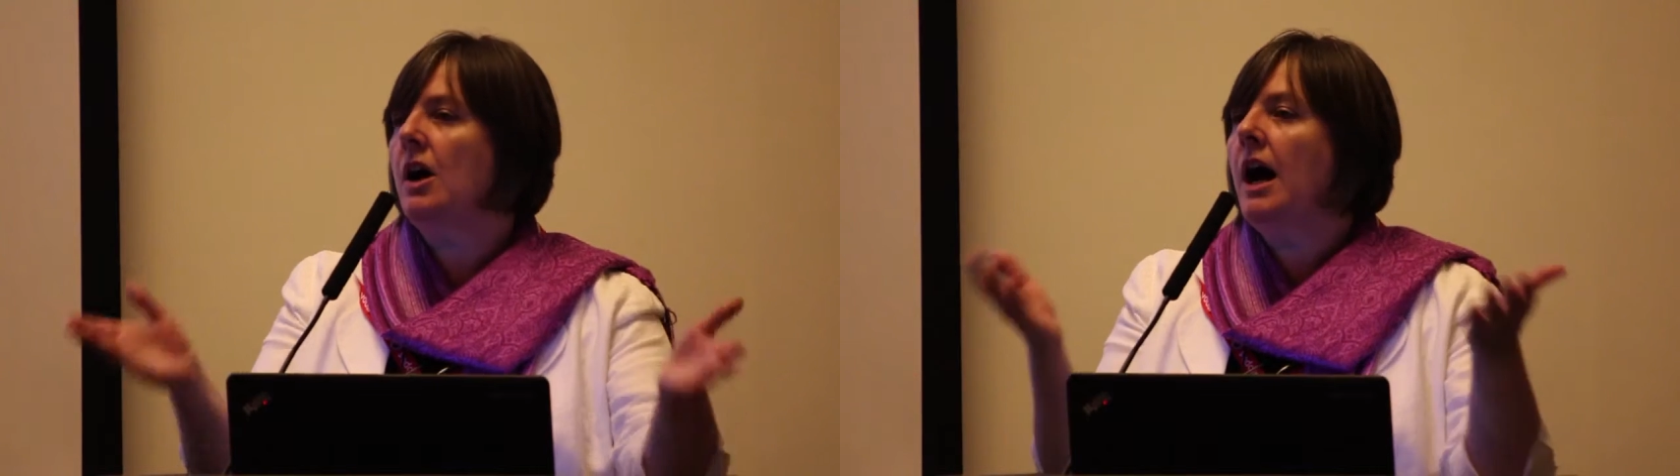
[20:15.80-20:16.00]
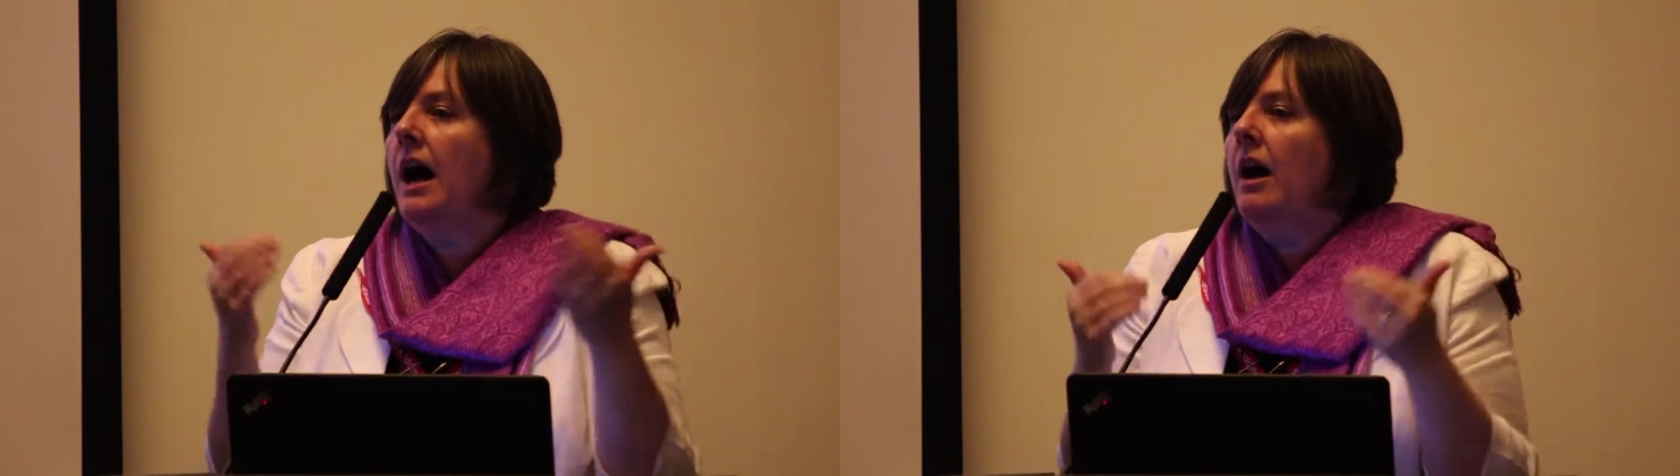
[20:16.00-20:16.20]
So
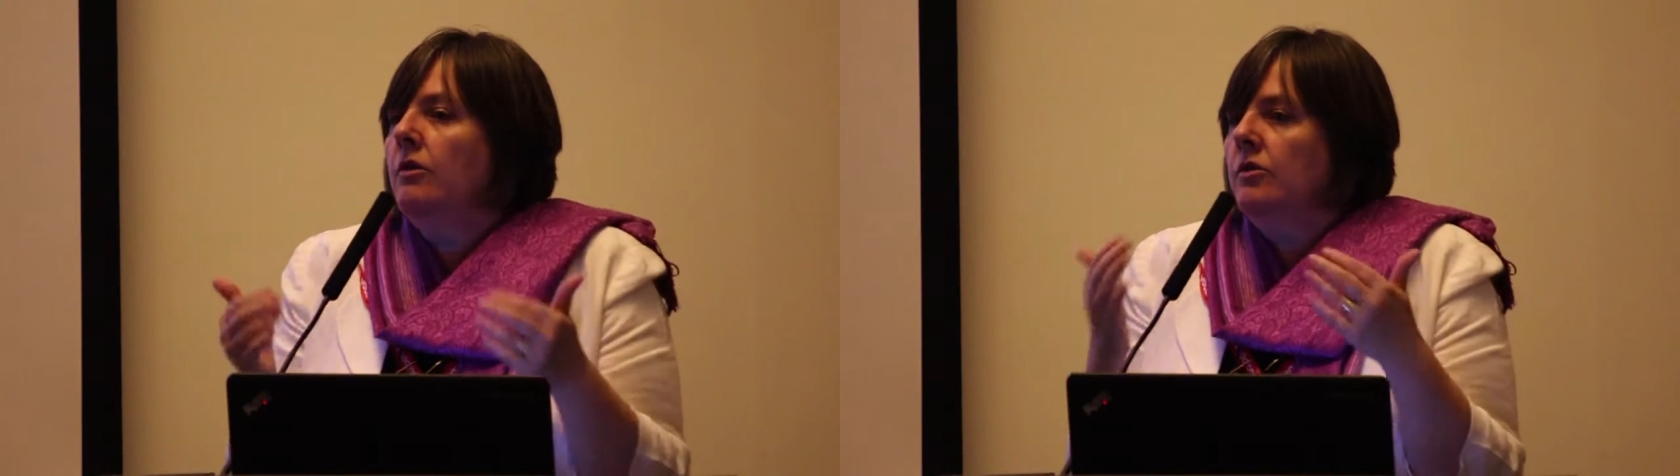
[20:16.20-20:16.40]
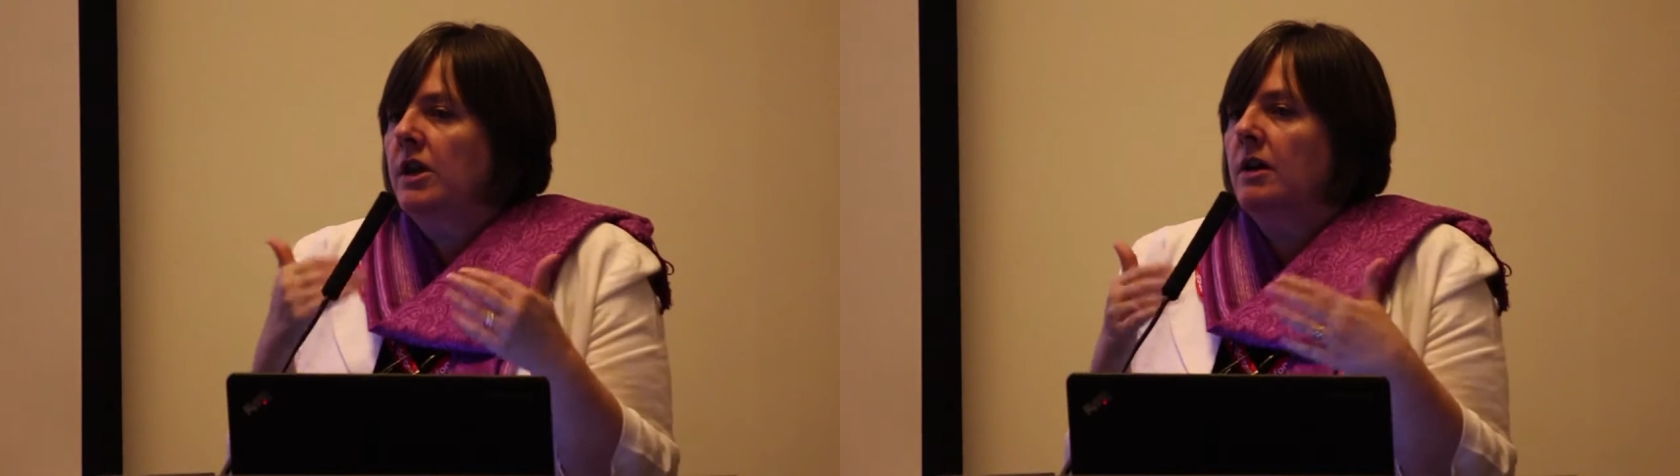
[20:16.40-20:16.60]

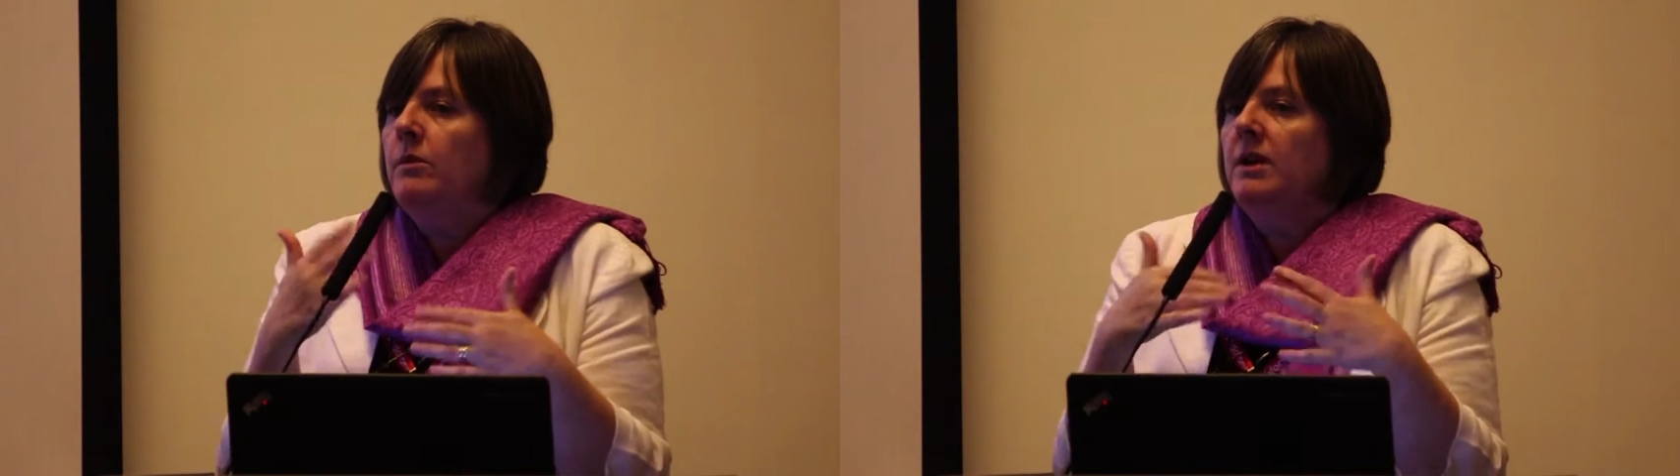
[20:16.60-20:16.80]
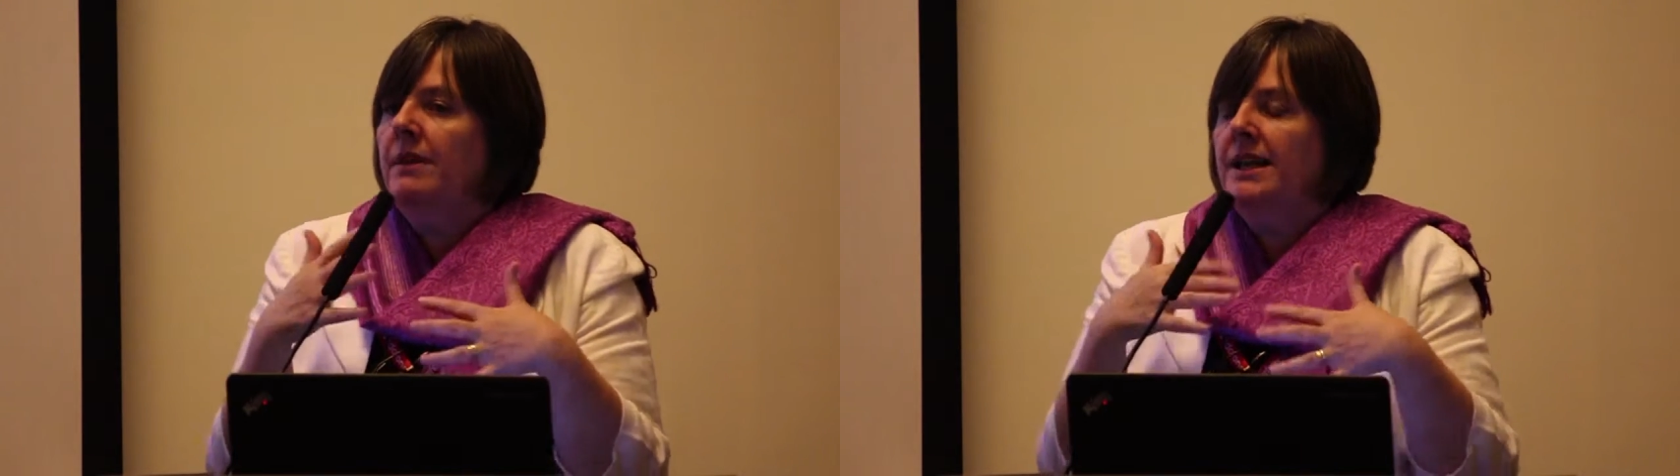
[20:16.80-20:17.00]
how can
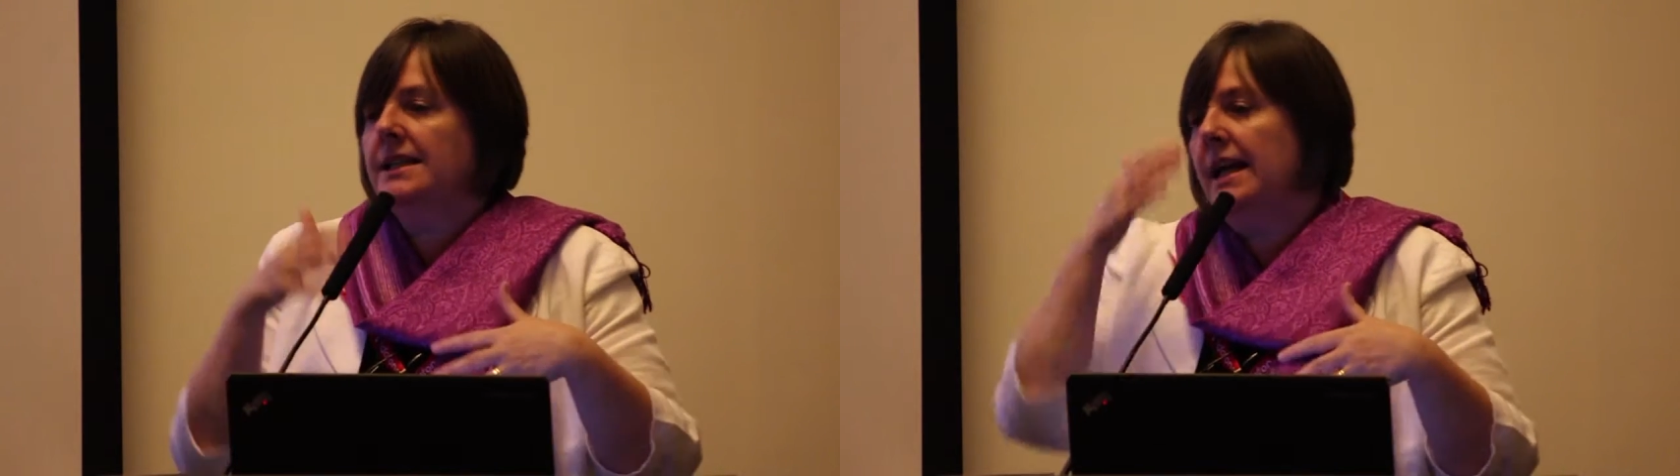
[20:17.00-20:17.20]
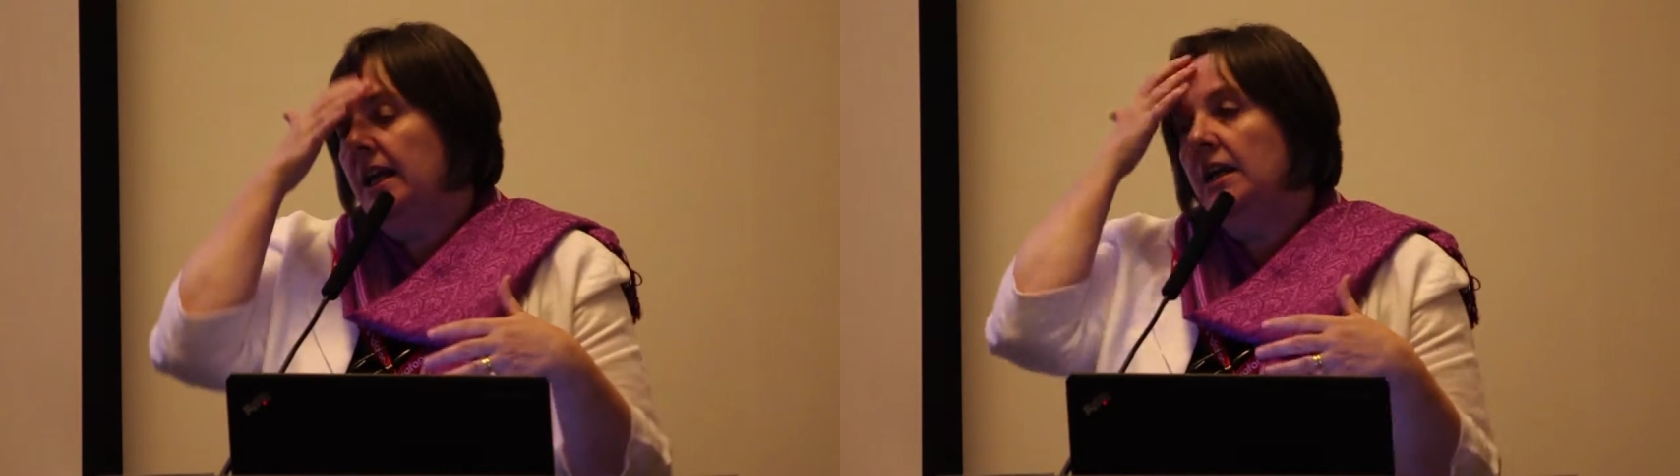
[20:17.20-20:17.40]
we
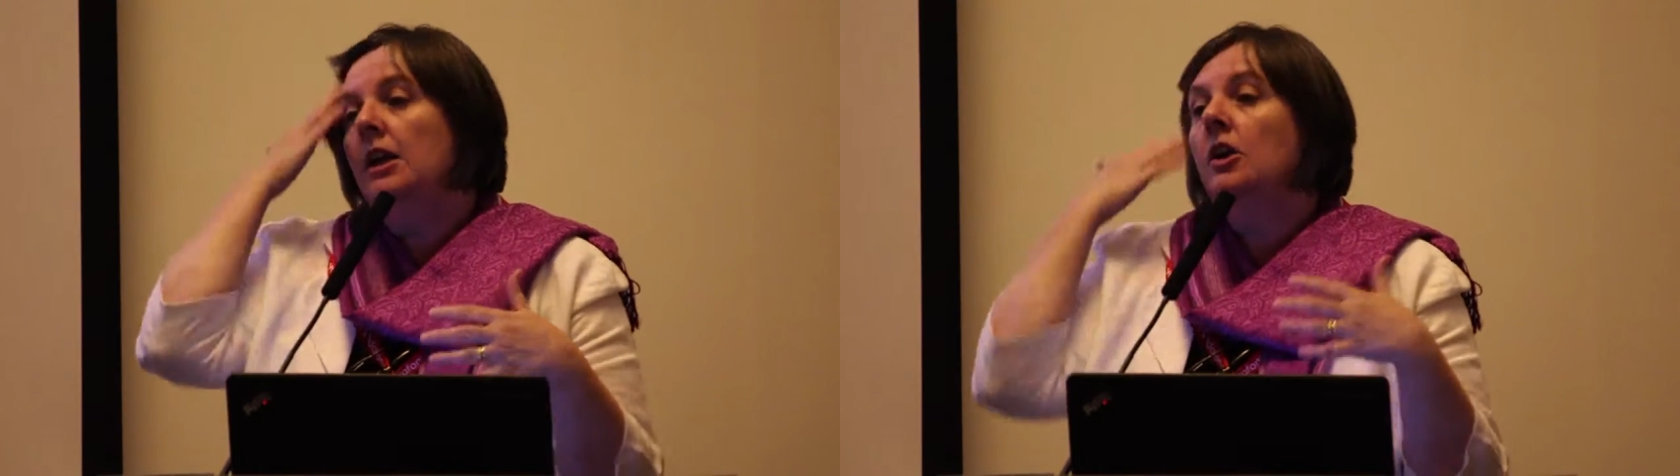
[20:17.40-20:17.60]
maintain